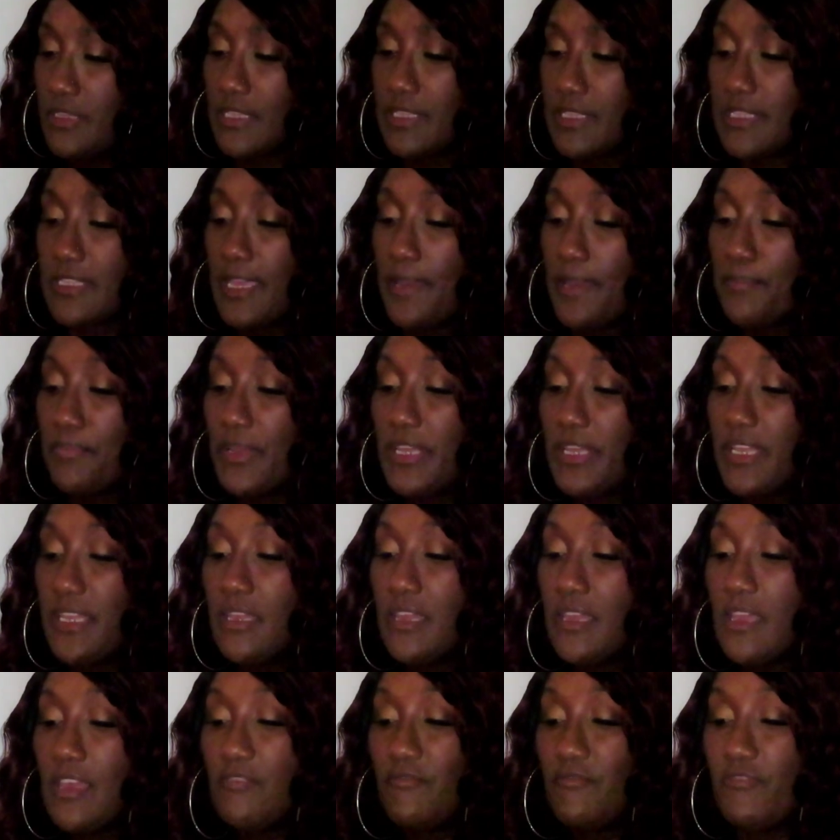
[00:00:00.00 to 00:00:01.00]
the
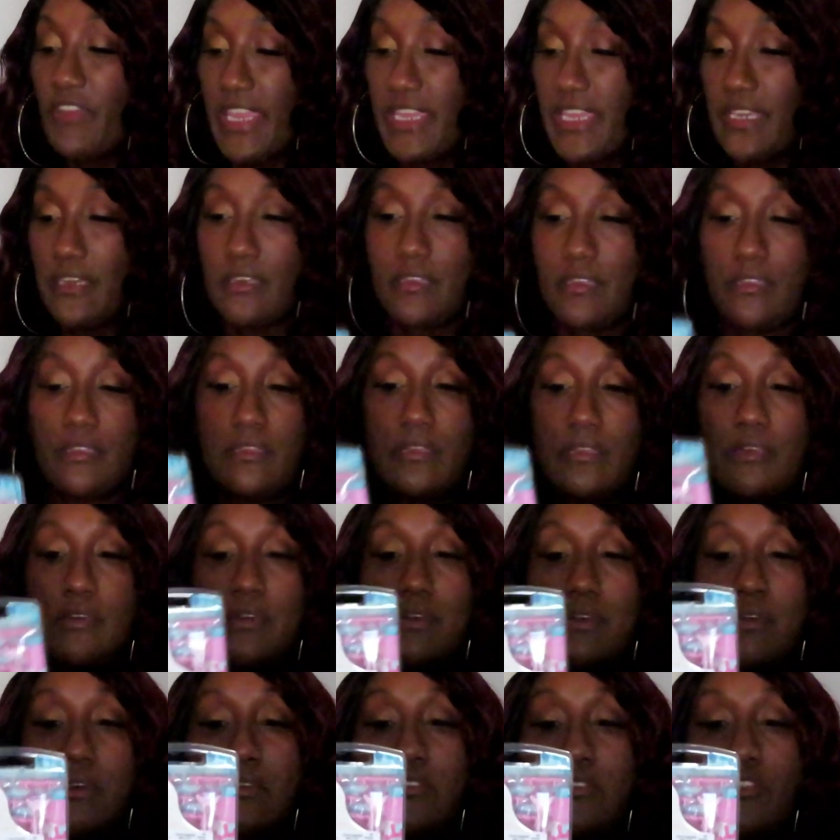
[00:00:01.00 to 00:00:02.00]
Simply Venus,
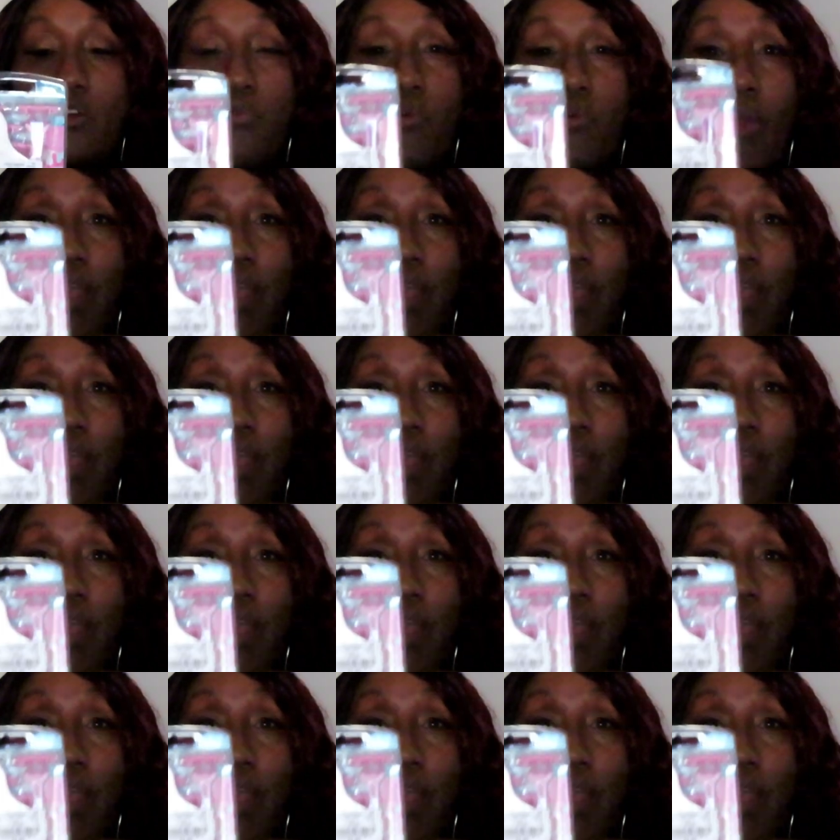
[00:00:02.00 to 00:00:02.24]
the